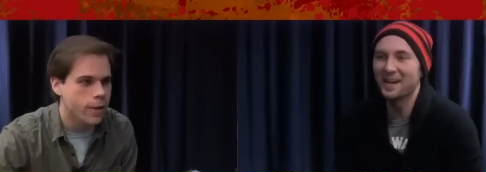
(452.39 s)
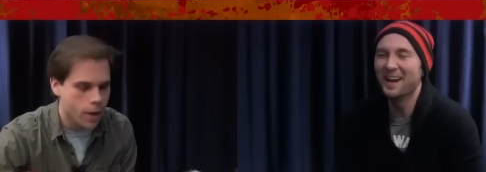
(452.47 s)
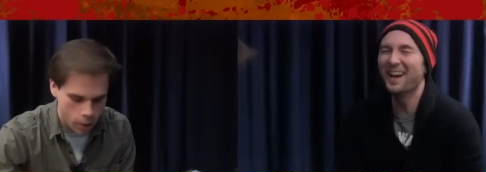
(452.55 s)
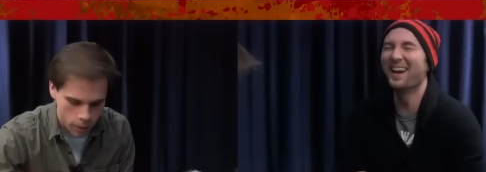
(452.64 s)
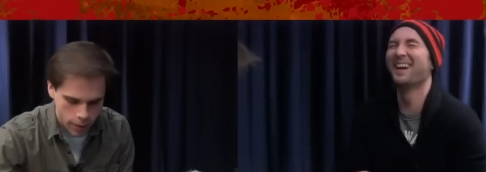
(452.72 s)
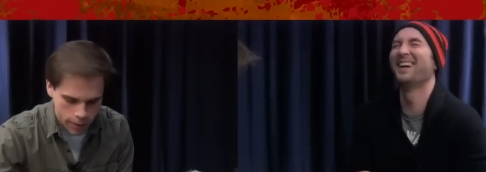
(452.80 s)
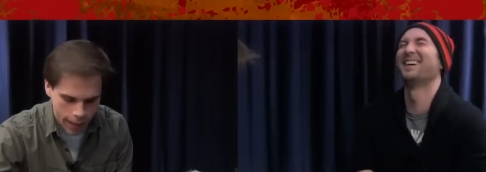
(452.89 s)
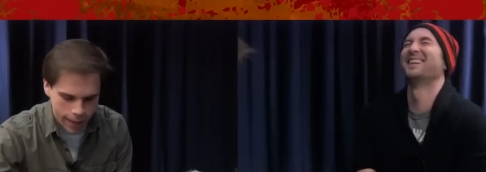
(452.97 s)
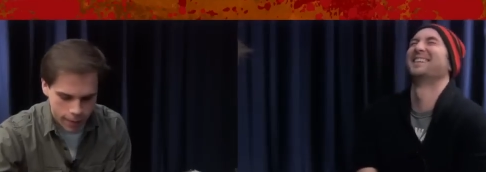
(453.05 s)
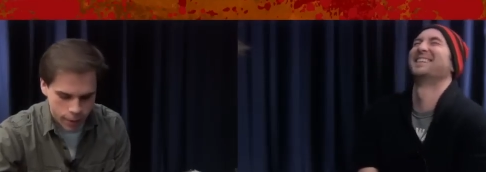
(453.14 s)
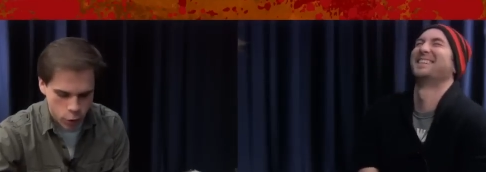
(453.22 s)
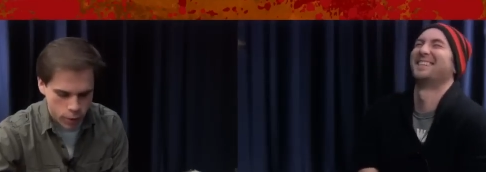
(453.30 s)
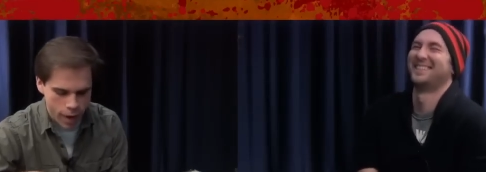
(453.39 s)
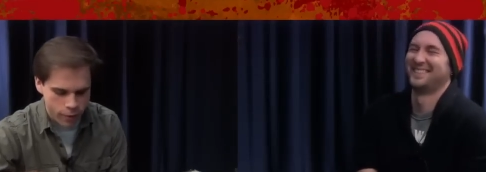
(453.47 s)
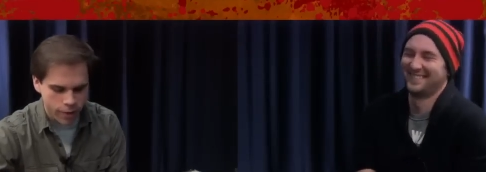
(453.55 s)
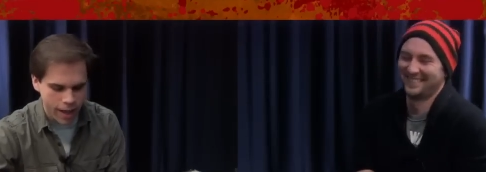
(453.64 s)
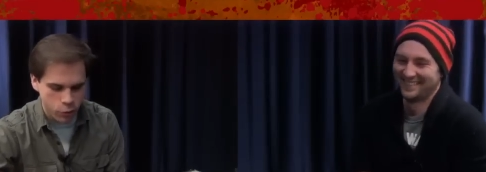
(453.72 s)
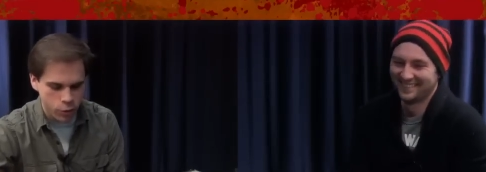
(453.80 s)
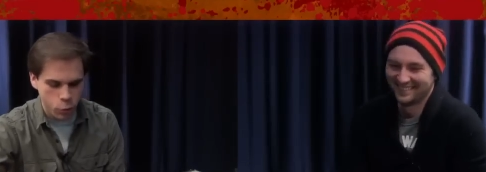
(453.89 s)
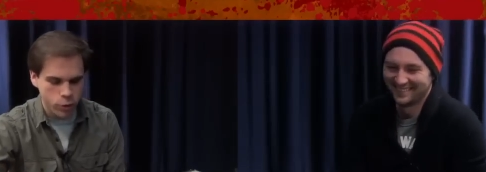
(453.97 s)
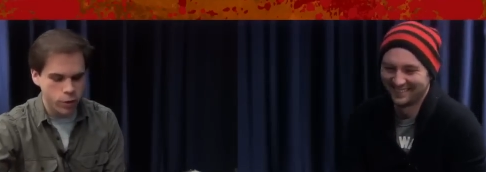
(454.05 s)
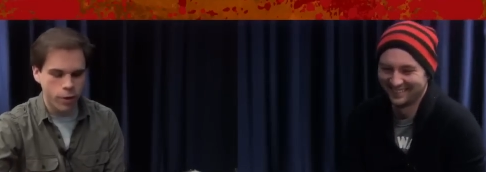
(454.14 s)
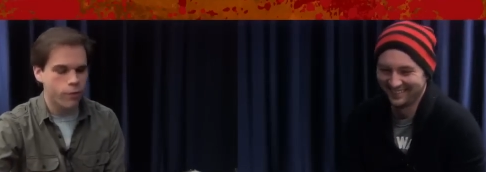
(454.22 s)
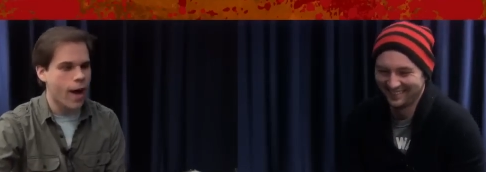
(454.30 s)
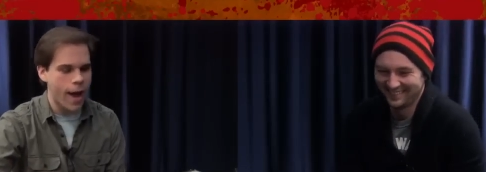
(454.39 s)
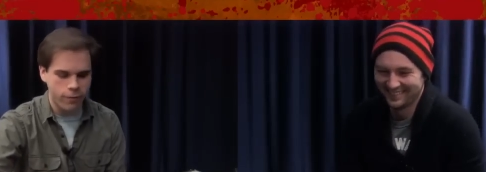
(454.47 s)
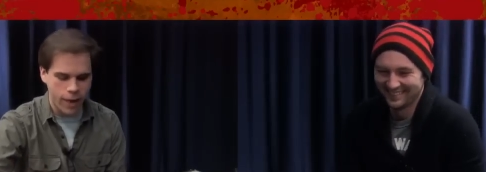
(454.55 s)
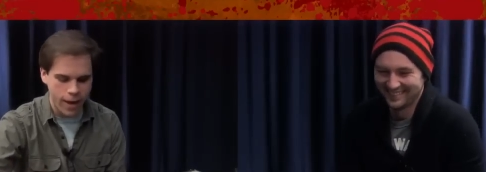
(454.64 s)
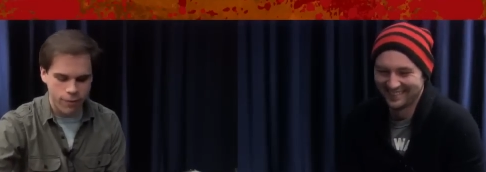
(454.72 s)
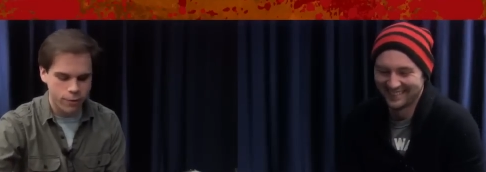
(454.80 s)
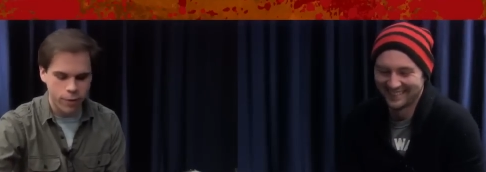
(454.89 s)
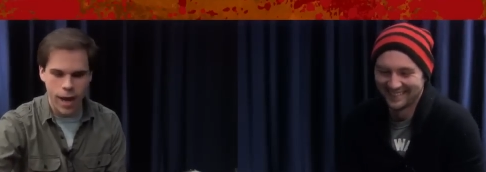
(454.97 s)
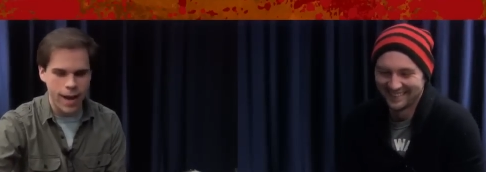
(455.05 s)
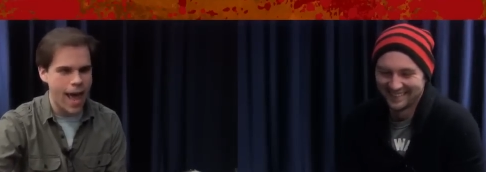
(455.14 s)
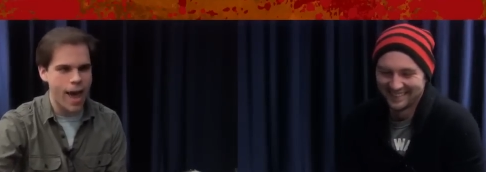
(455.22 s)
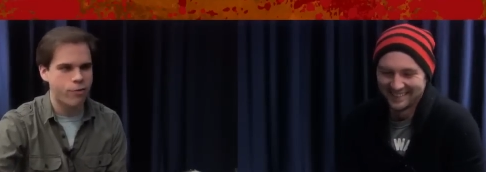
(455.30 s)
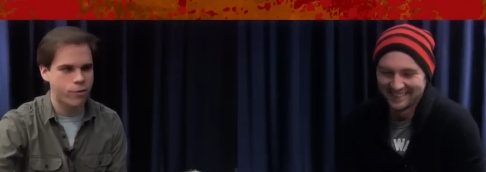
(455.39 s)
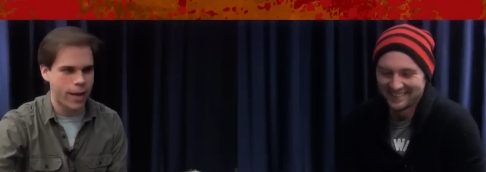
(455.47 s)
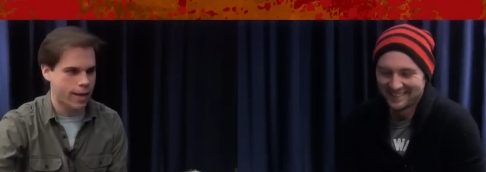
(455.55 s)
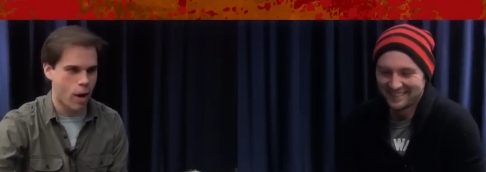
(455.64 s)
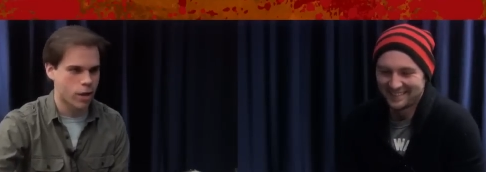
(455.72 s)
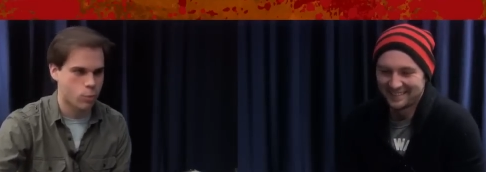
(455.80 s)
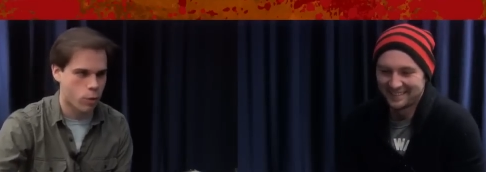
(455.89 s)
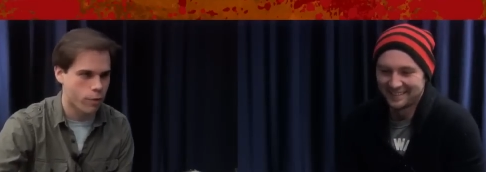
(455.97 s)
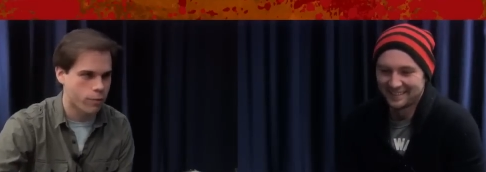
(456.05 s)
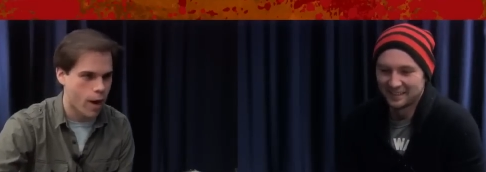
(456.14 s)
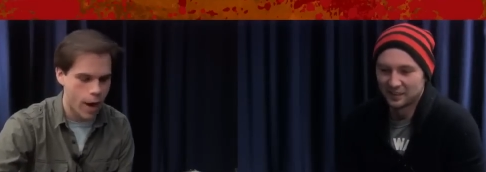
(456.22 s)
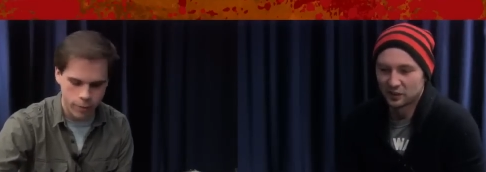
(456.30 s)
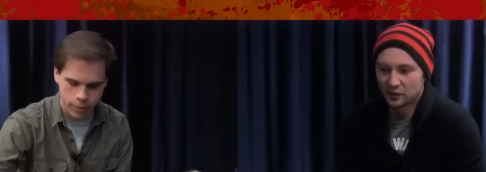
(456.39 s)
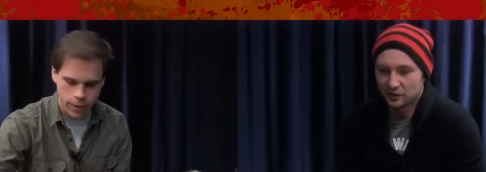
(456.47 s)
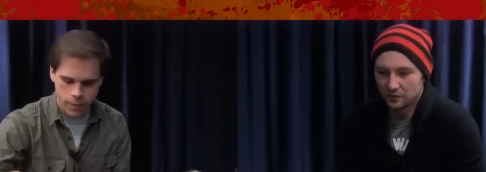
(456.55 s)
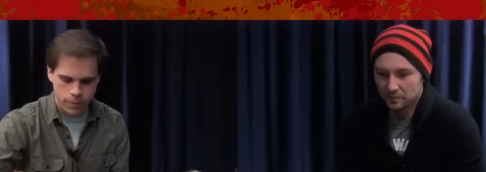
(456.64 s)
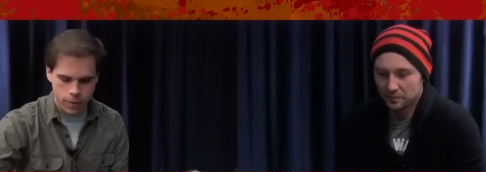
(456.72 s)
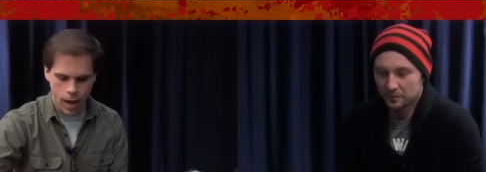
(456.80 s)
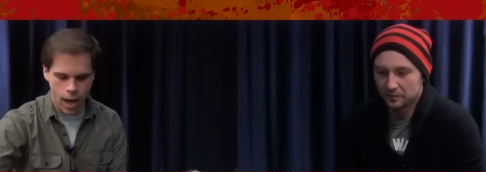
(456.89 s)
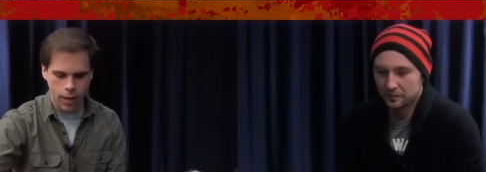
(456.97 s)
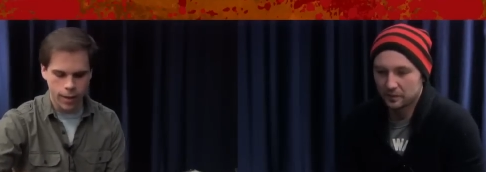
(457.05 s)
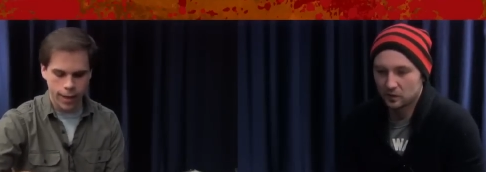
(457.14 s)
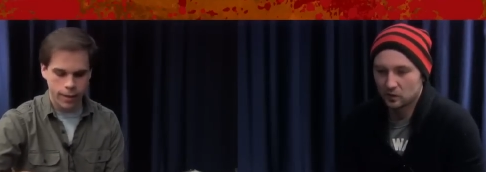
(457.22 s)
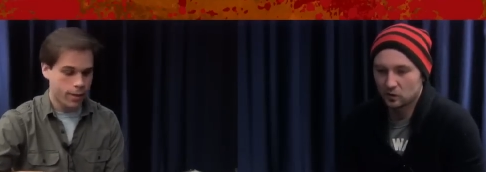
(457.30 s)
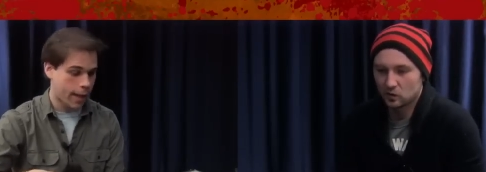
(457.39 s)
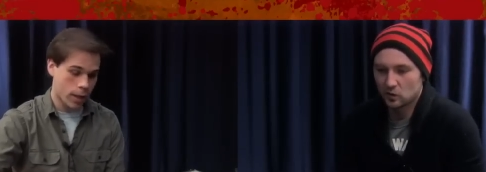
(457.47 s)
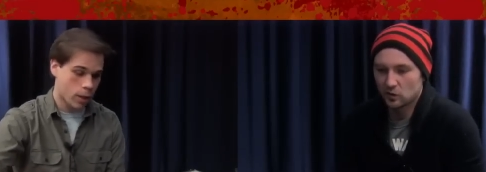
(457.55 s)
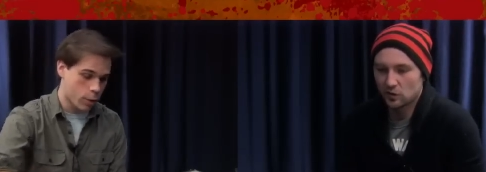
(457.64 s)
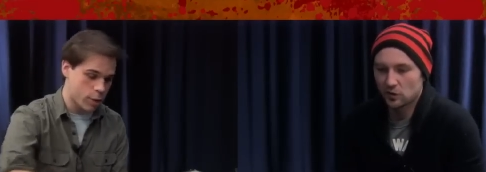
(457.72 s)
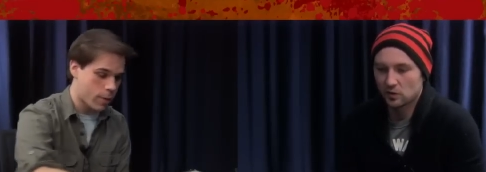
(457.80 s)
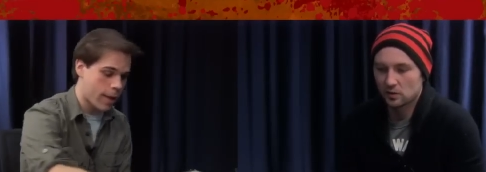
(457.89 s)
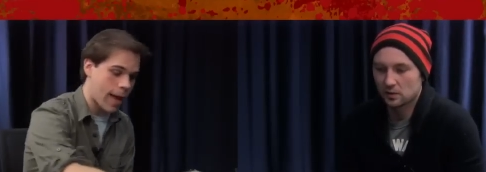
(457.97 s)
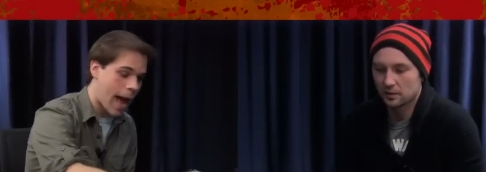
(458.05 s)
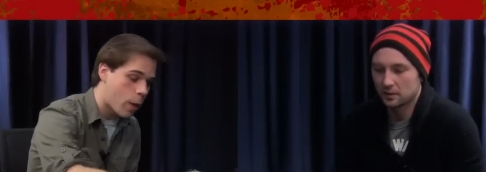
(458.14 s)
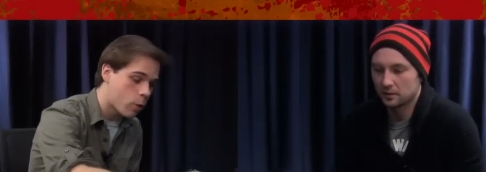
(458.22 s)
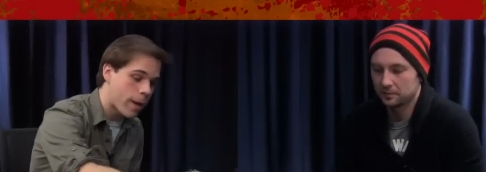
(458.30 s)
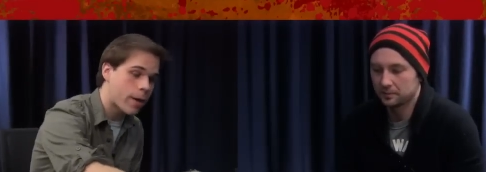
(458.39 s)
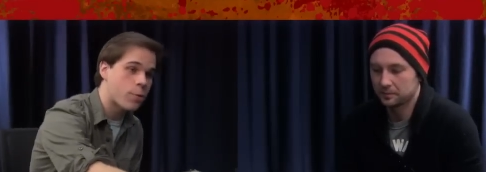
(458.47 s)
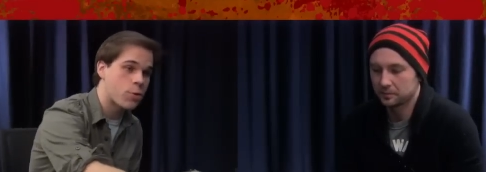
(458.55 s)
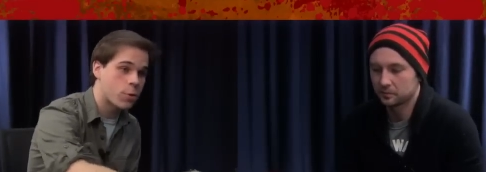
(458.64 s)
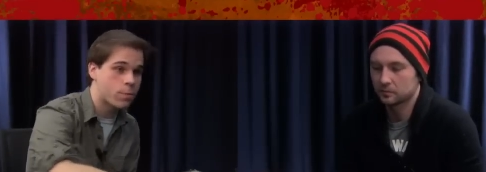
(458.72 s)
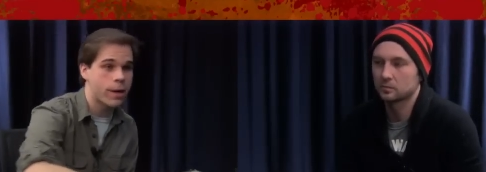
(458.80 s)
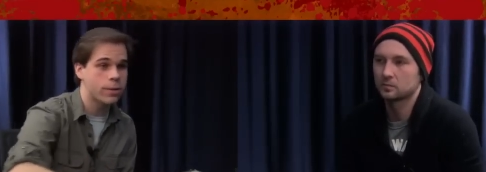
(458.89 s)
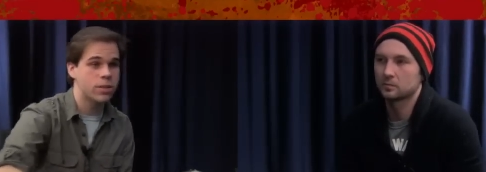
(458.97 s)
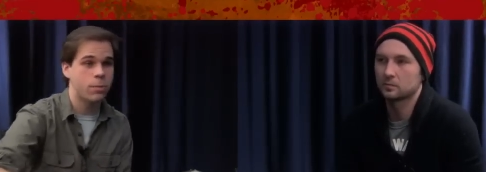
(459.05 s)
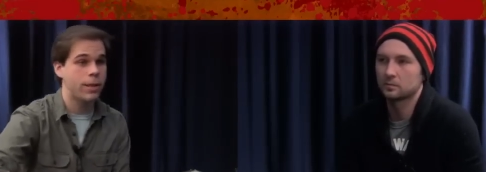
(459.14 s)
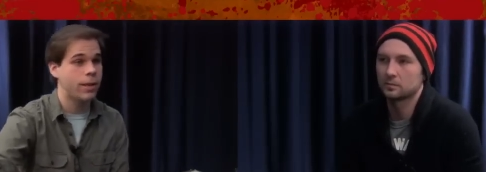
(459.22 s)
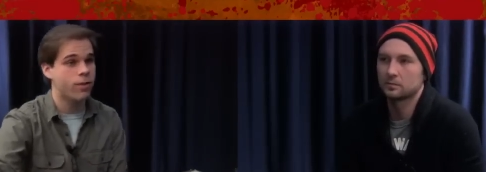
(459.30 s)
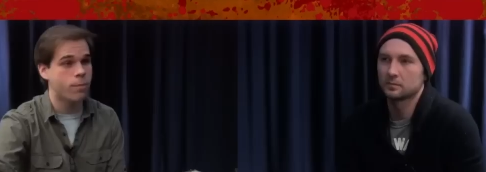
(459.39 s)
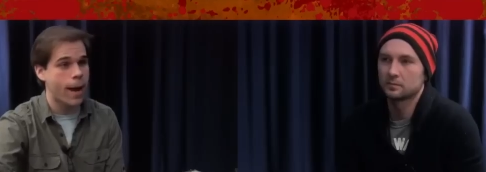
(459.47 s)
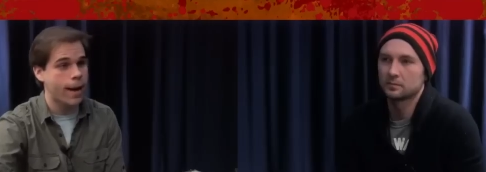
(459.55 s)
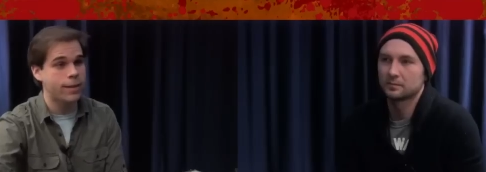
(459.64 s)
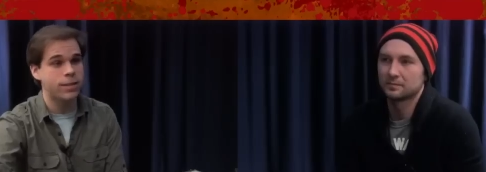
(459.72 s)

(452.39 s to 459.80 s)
Speaker 1: You know, like you can't feel alive when, when you're at five life and, you're, and half your deck costs more than five. Uh, like like a Christmas, like I ordered my Christmas presents to be delivered by